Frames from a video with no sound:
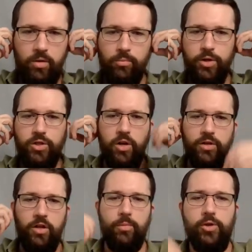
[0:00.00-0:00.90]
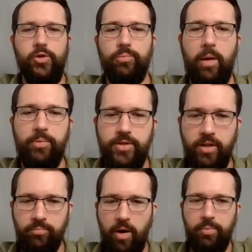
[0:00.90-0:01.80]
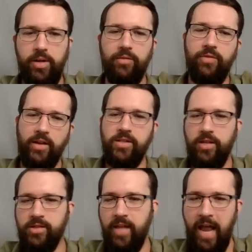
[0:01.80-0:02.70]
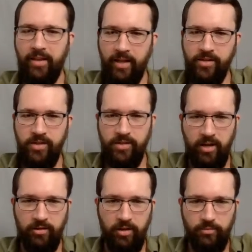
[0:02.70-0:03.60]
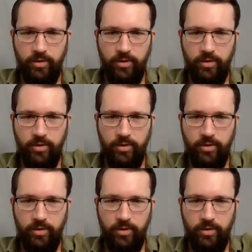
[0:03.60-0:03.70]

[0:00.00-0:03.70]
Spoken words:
Moisture under a commercial property affects this, that, this, etc.